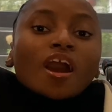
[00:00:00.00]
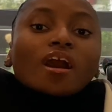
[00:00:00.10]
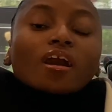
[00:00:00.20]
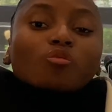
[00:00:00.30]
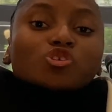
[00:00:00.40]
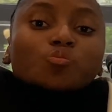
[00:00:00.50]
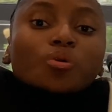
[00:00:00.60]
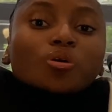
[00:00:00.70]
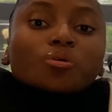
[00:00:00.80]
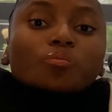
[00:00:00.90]
I was
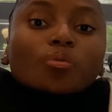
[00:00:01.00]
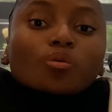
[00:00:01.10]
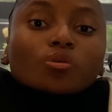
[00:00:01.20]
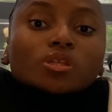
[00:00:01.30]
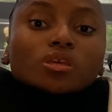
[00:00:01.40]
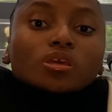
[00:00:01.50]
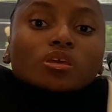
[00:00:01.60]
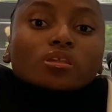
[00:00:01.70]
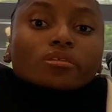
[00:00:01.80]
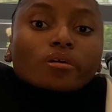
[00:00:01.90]
born
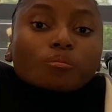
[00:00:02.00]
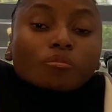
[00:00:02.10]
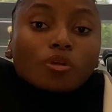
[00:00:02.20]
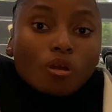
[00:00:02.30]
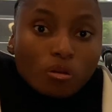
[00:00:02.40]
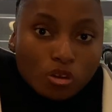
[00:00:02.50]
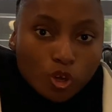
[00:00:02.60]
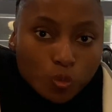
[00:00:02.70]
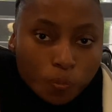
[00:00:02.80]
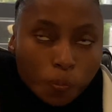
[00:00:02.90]
in
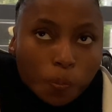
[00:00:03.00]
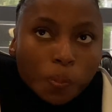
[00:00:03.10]
Congo.